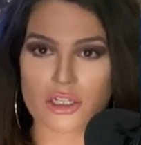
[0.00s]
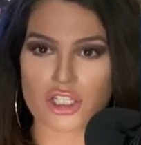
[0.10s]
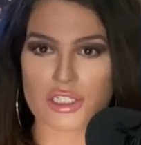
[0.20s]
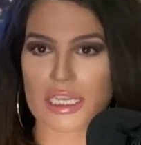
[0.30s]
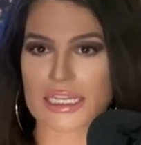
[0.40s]

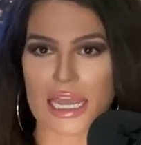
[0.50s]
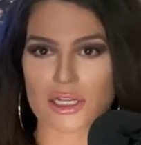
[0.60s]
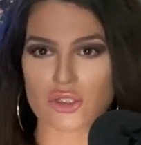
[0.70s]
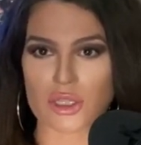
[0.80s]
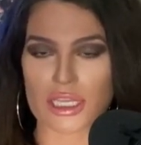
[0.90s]
Just like
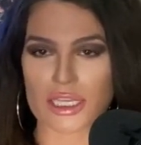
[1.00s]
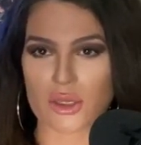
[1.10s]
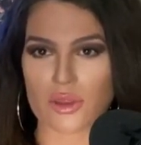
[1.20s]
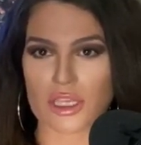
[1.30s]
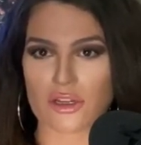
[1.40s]
naturally, like
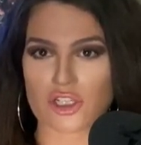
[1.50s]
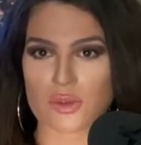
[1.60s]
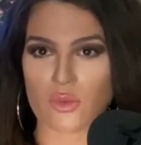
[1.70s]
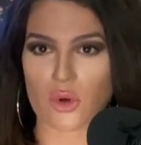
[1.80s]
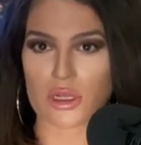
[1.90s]
you think you're
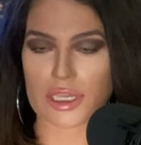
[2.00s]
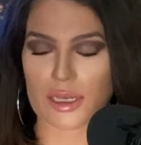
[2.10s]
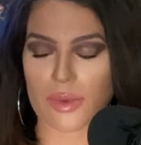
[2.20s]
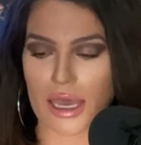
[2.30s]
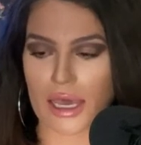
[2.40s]
just more
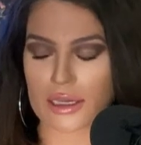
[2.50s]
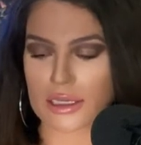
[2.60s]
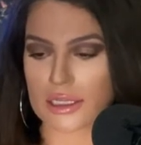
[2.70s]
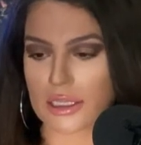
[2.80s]
laid back.